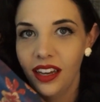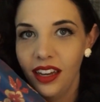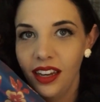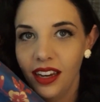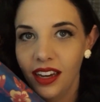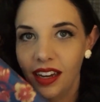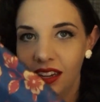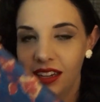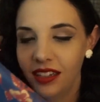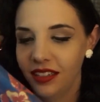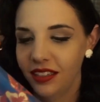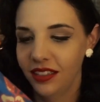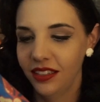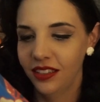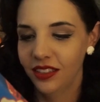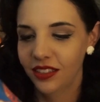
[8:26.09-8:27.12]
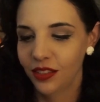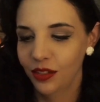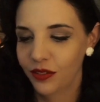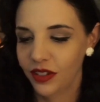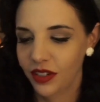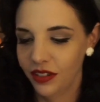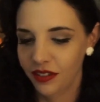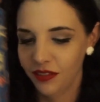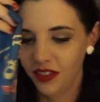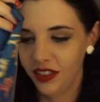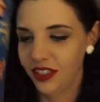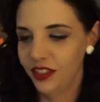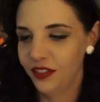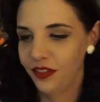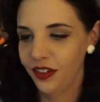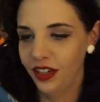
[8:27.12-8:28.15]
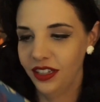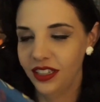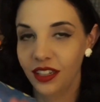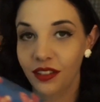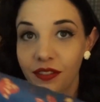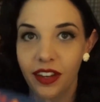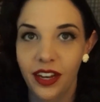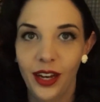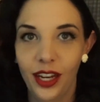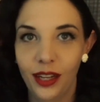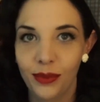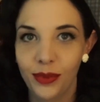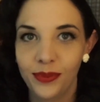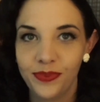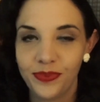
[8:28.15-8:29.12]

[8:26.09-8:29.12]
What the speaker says: and just the overall vintage fairy tale vibe